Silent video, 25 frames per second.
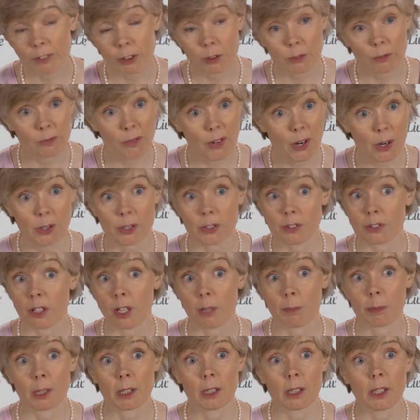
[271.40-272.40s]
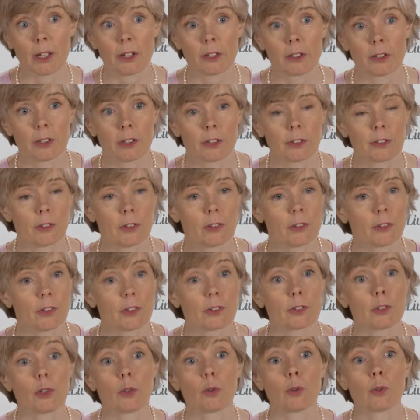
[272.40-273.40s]
you know very topical area is, is
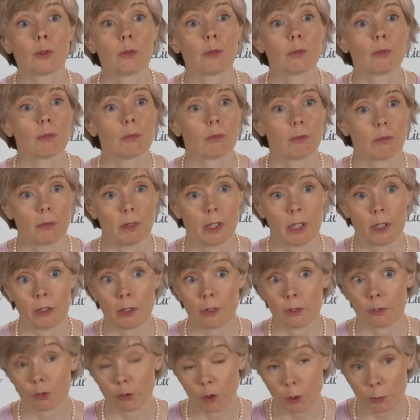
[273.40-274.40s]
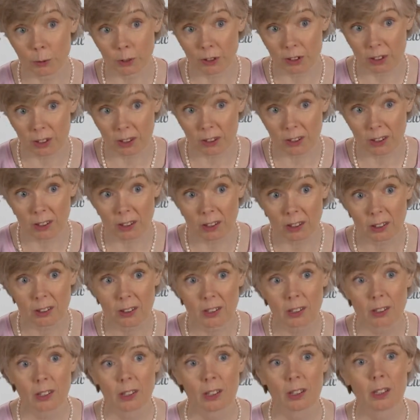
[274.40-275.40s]
this whole area of stromal targeting
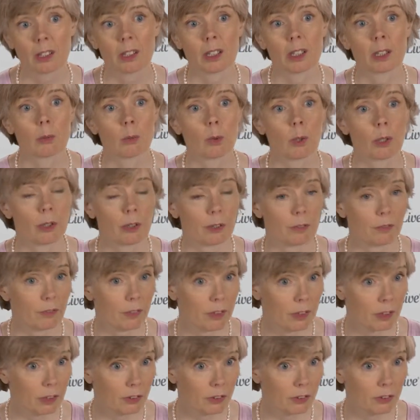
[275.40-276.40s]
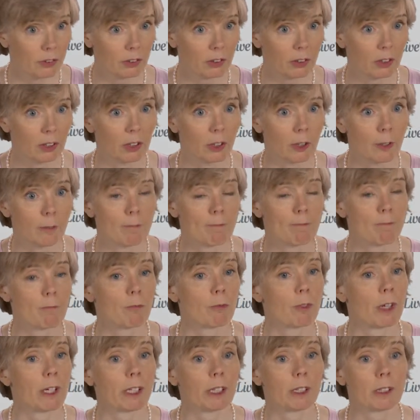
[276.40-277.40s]
and where it fits, um,
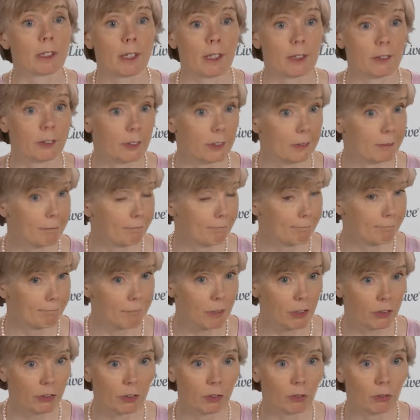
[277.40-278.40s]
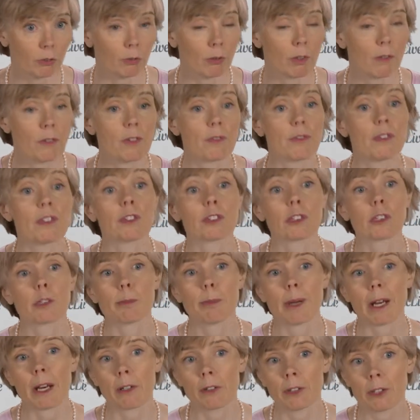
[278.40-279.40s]
recognizing this issue of the physical
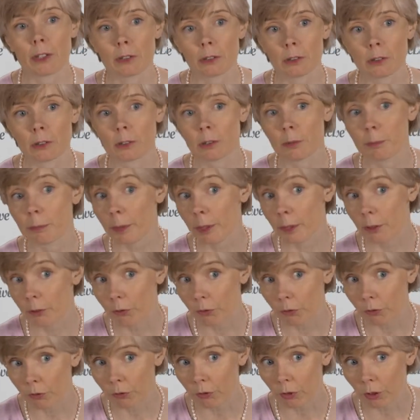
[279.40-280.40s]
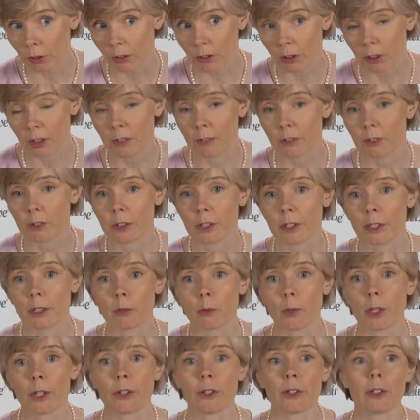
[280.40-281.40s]
barrier and impaired drug delivery
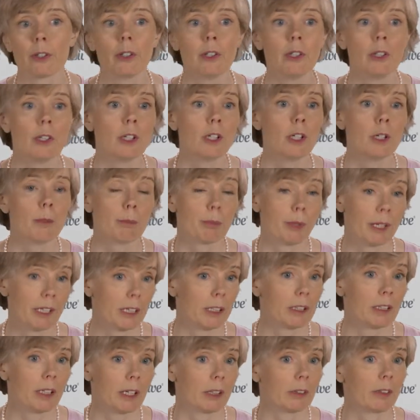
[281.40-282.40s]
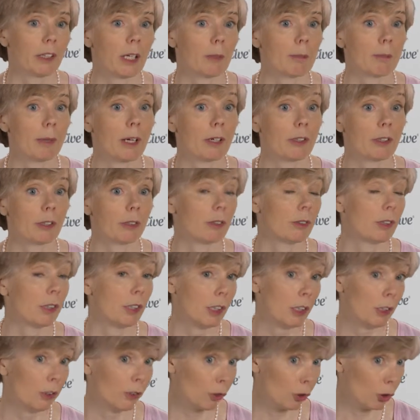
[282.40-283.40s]
and whether breaking down that barrier
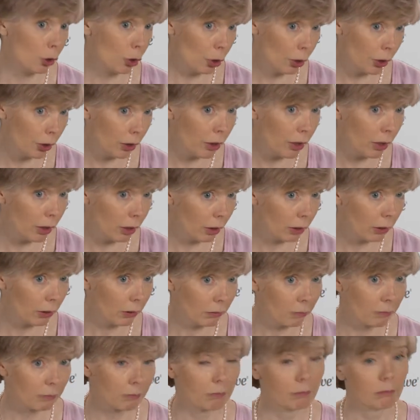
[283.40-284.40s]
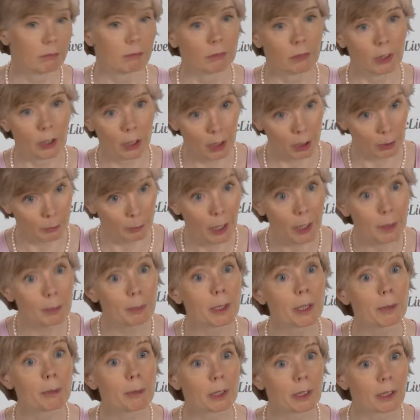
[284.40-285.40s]
is a good thing and we think it might
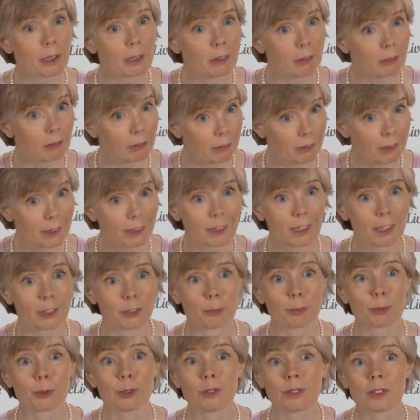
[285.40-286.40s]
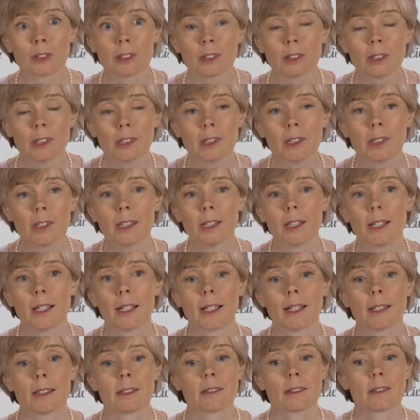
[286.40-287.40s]
be, but I don't think that's proven.
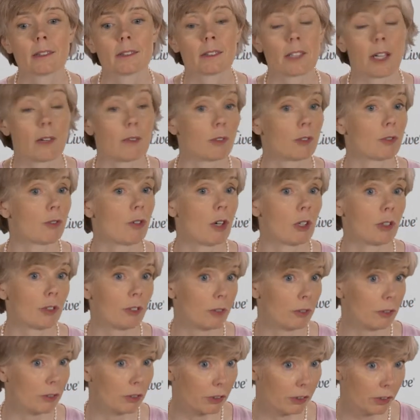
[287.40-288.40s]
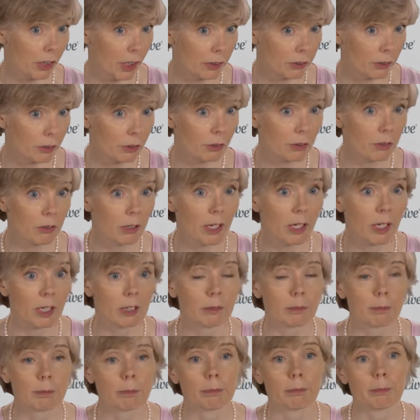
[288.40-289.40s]
And several drugs are designed to do
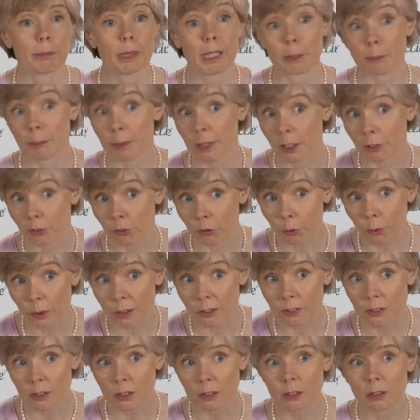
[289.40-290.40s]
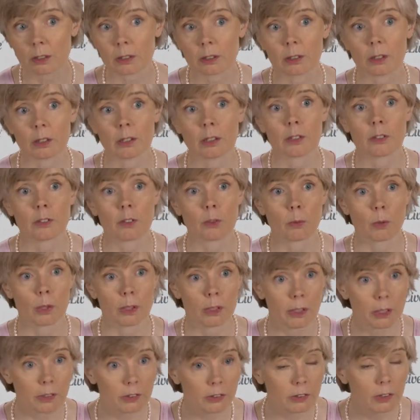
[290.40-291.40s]
that. PEG PH20 uh, is the
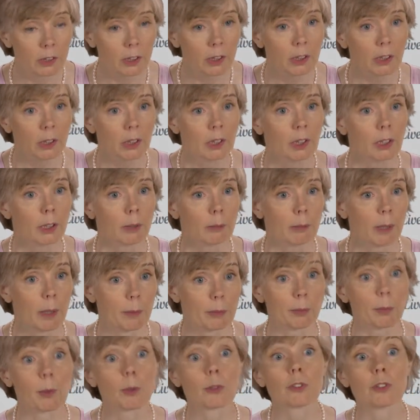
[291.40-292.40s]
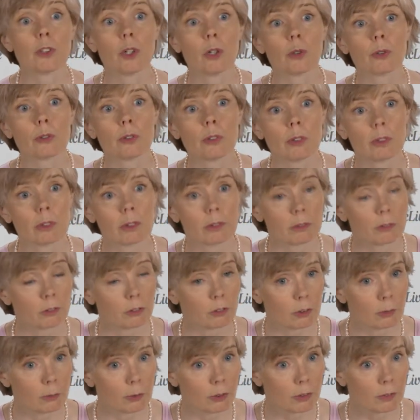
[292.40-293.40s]
one that's perhaps most known in
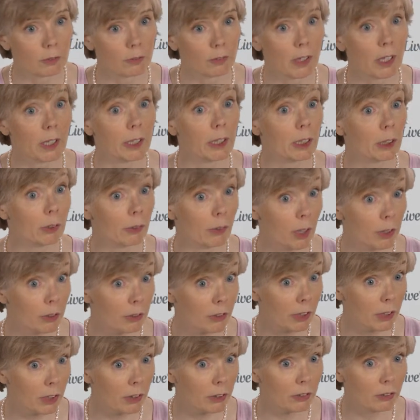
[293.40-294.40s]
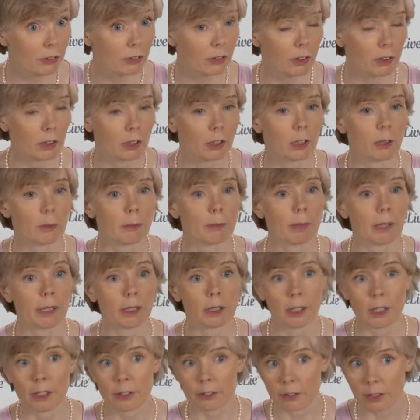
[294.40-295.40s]
terms of hyaluronidase, uh,
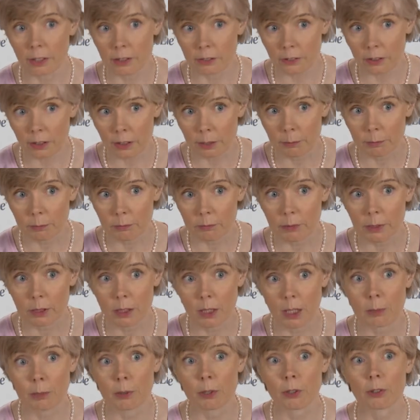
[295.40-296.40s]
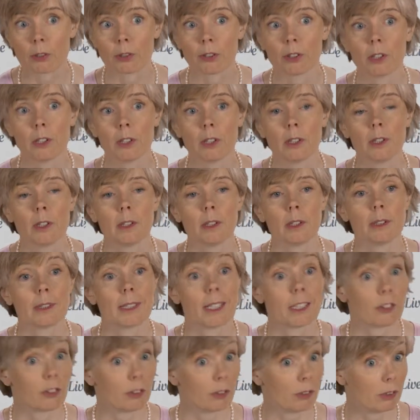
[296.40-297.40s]
pegylated enzyme inhibitor, and
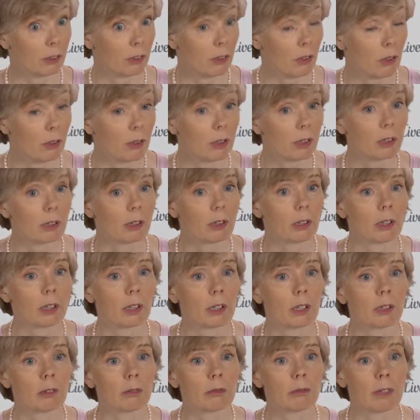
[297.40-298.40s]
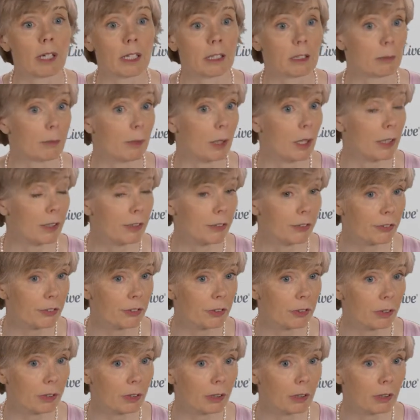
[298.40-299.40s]
that's undergoing uh,
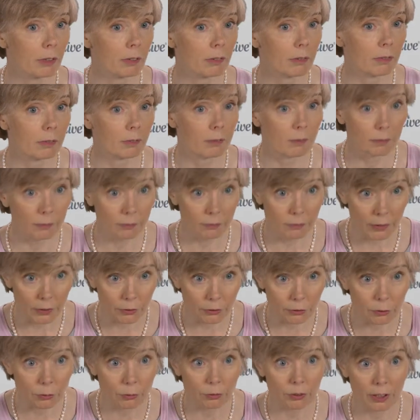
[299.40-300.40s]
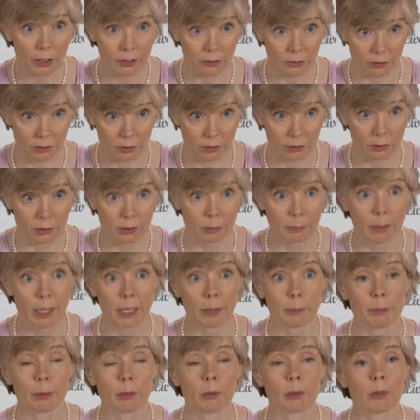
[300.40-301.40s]
randomized uh, phase two testing on a
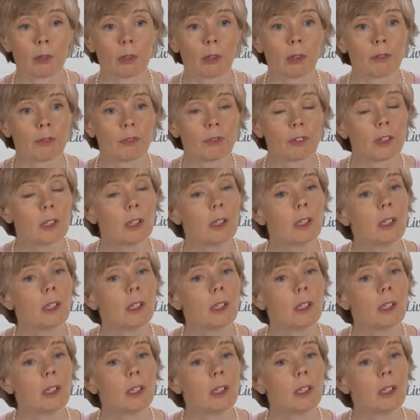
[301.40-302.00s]
backbone of